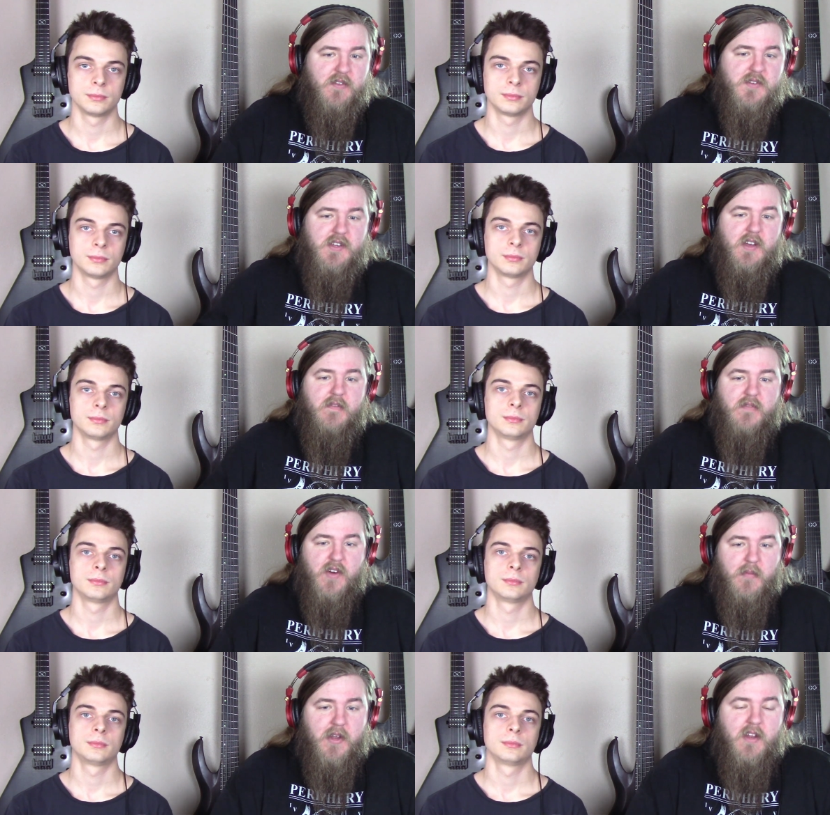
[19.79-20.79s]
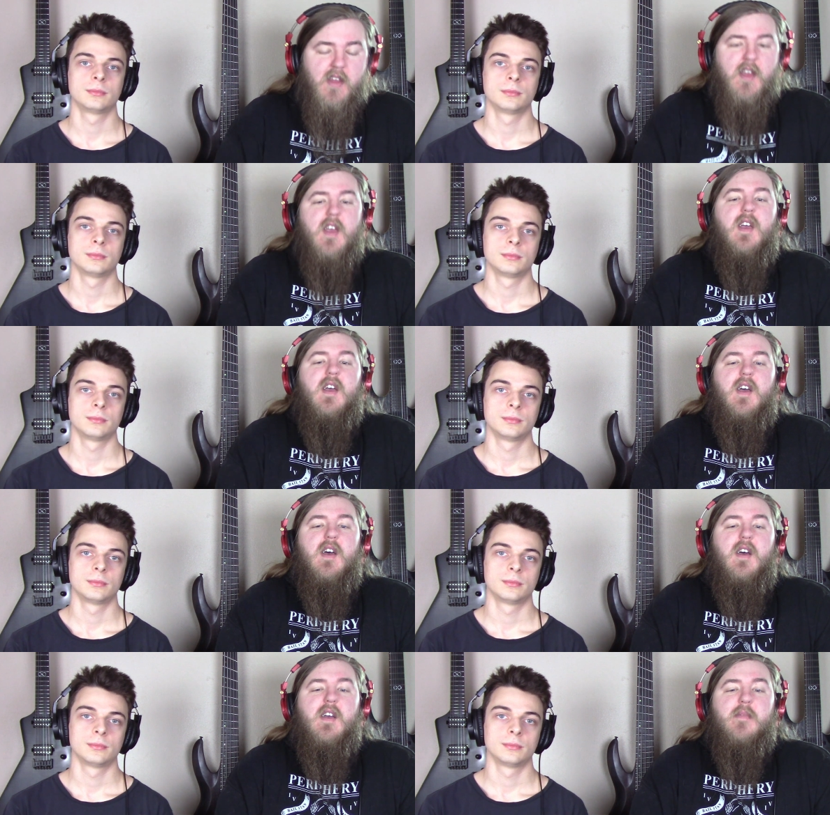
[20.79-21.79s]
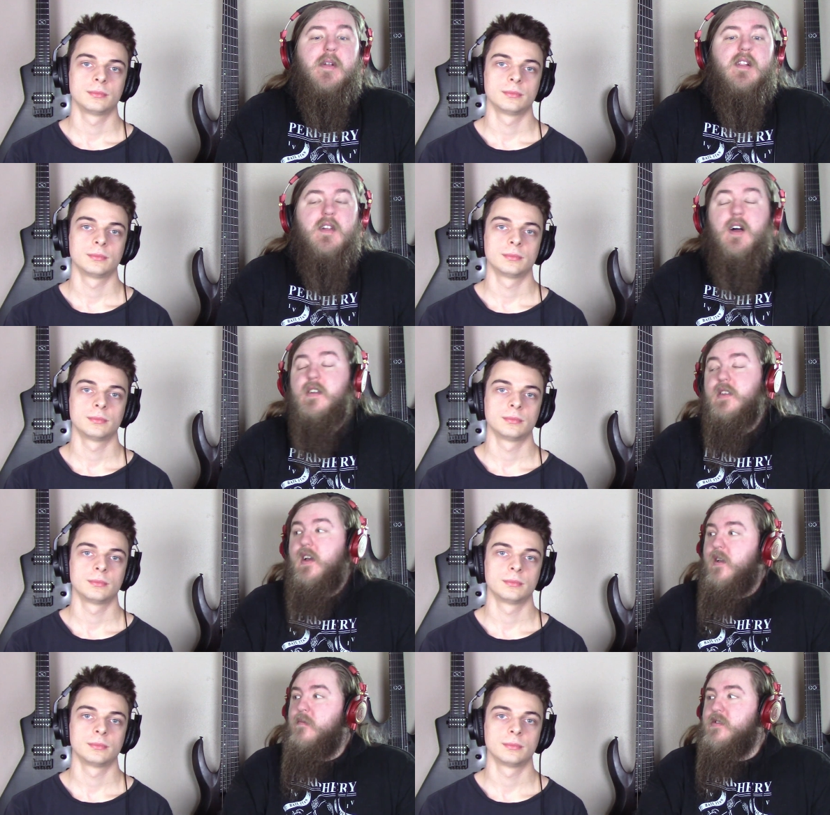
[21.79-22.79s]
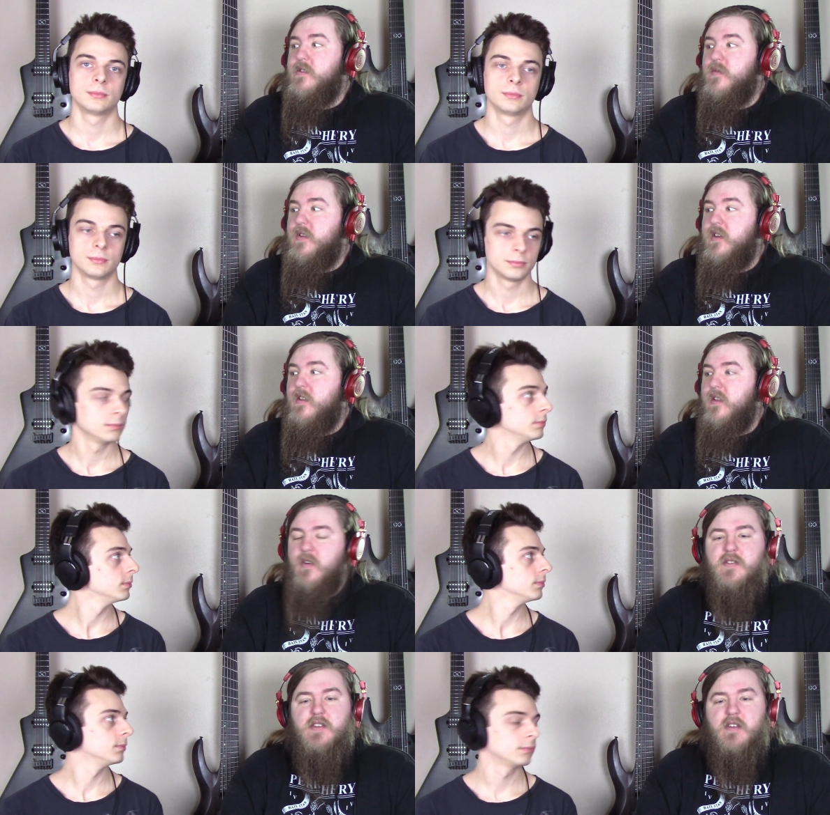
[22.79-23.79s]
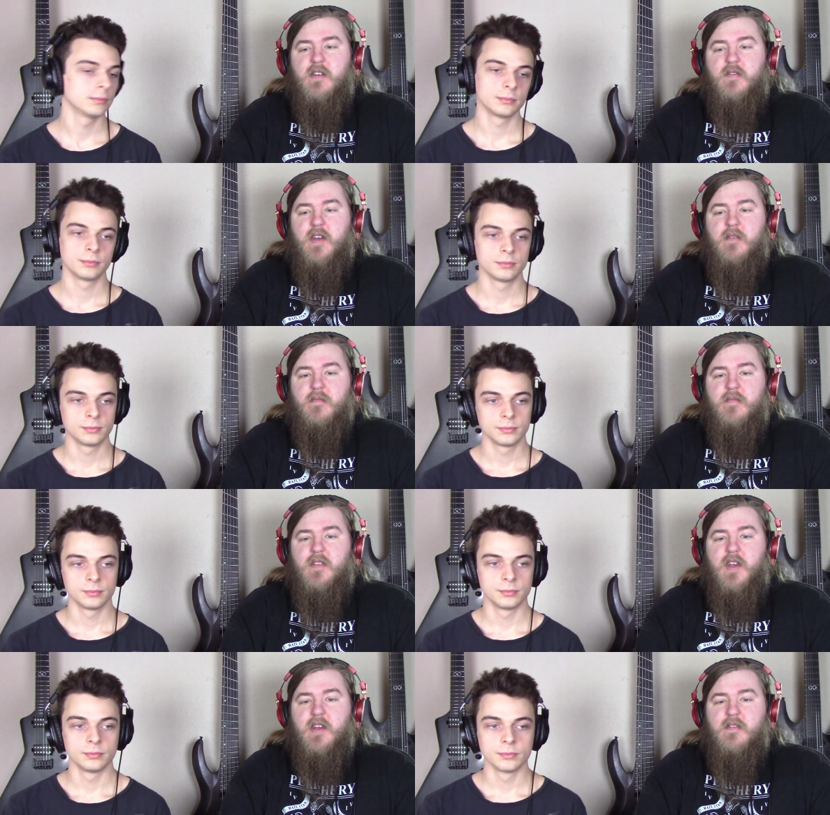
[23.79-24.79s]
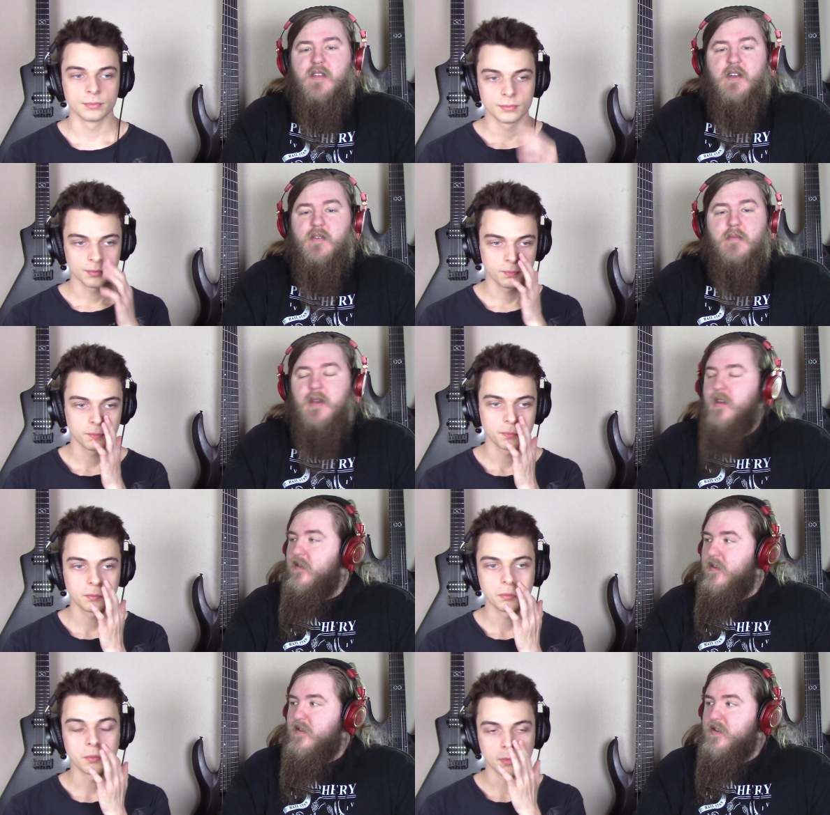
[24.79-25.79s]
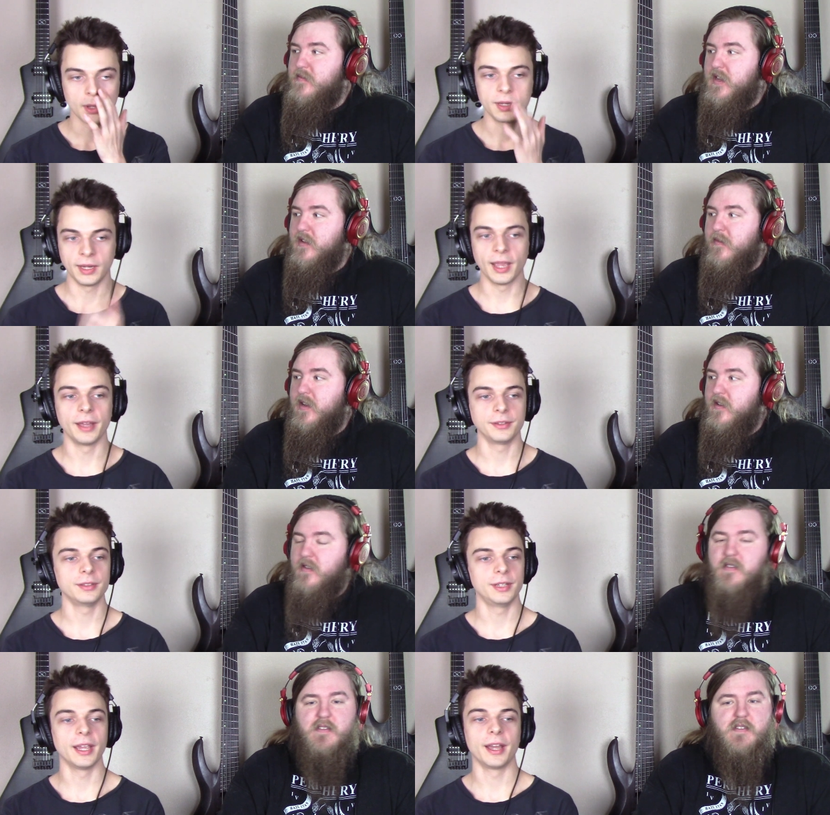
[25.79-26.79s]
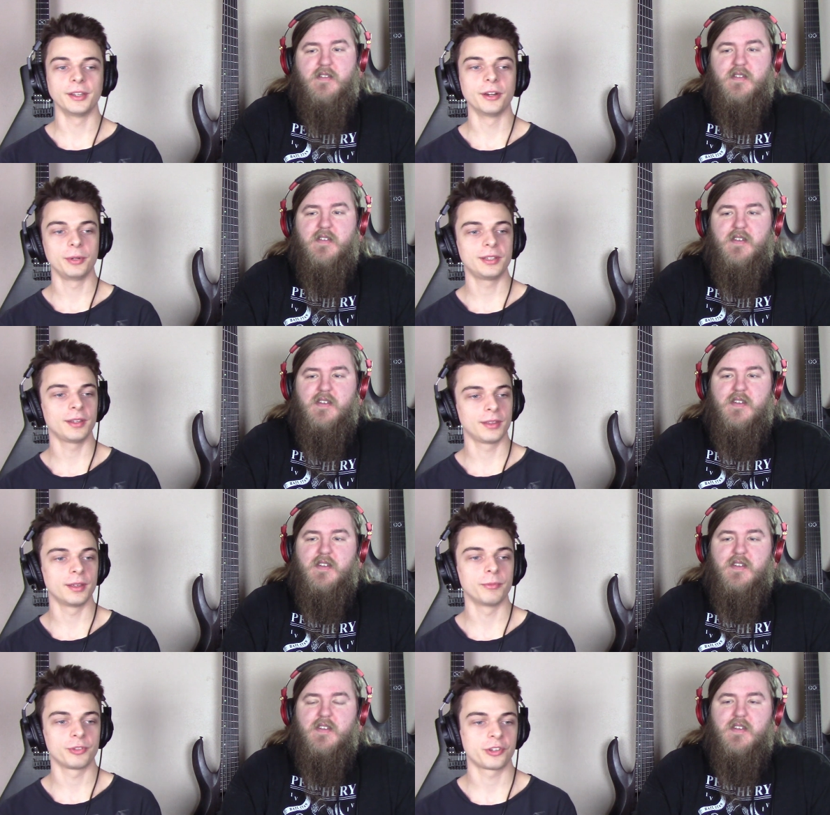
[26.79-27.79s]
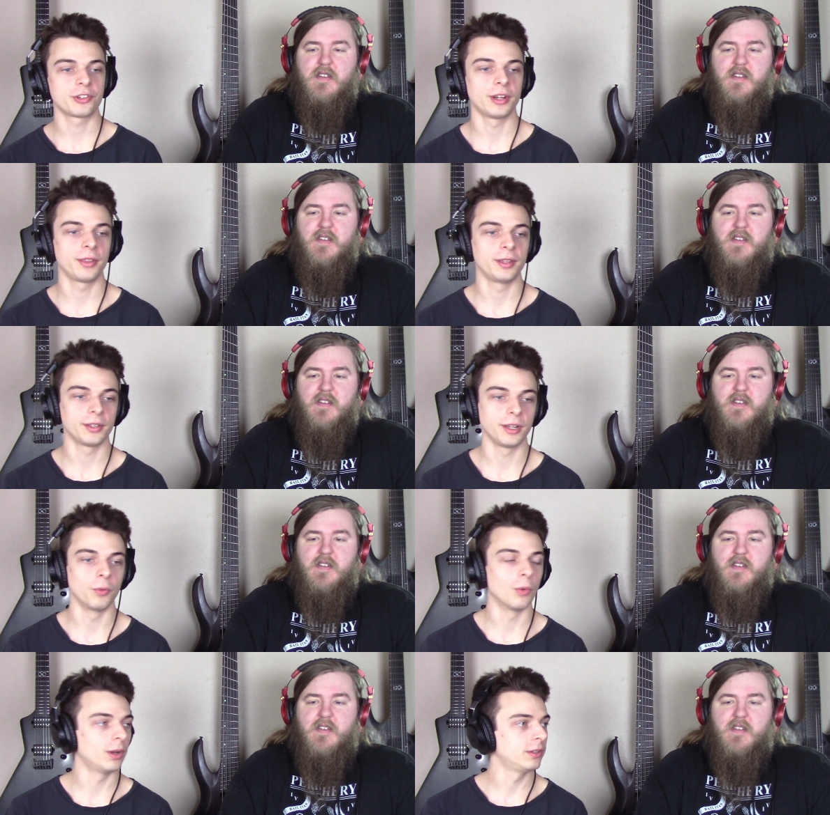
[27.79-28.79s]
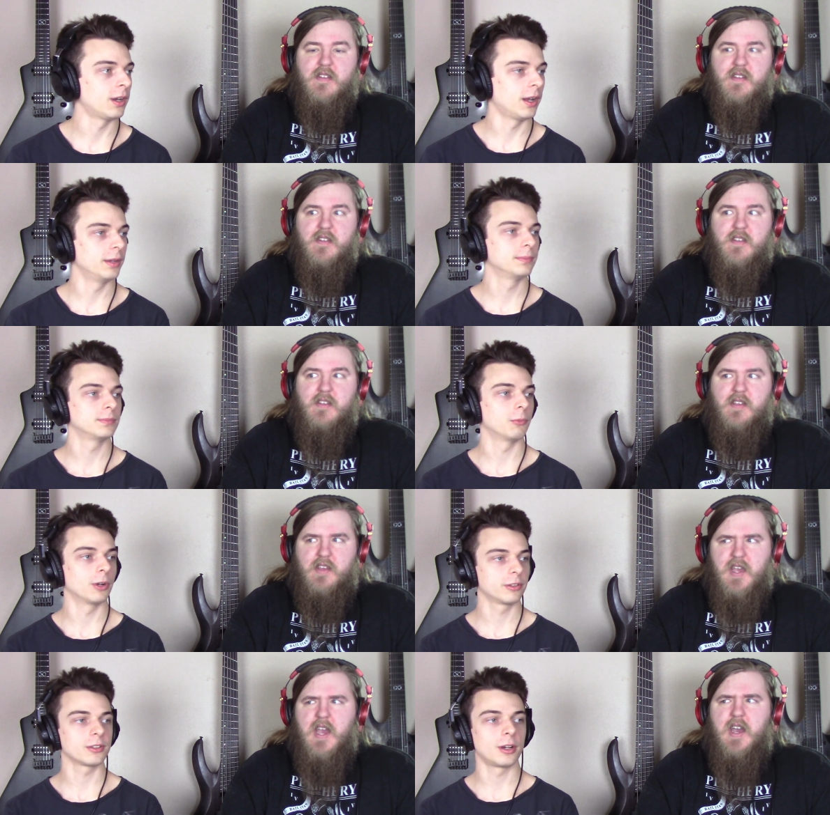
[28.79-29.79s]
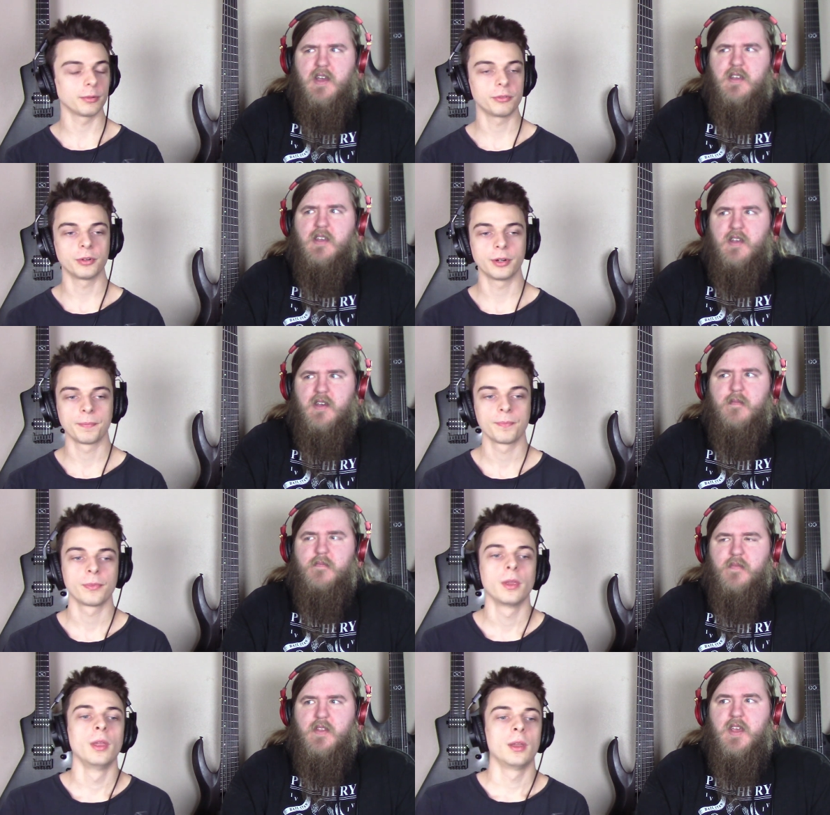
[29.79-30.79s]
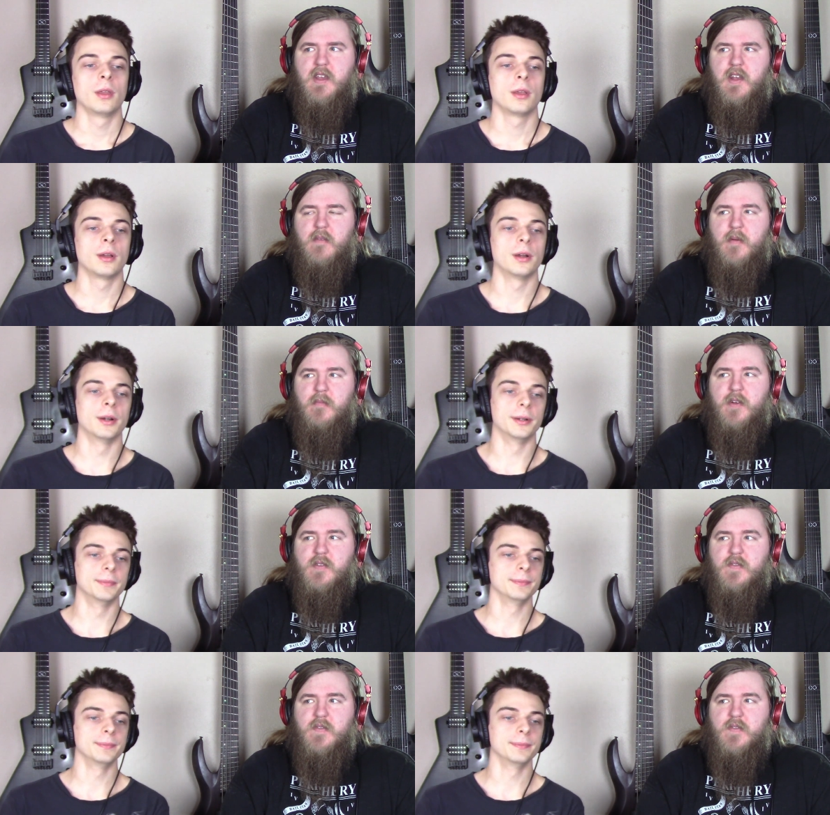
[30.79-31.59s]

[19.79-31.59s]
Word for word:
Speaker 1: new song, Vermin. It's been a long time since we did Lotus Eater, if I don't remember, it
Speaker 2: seems like it's no, we did them for sure, I think like one song before. Yeah, and I remember it was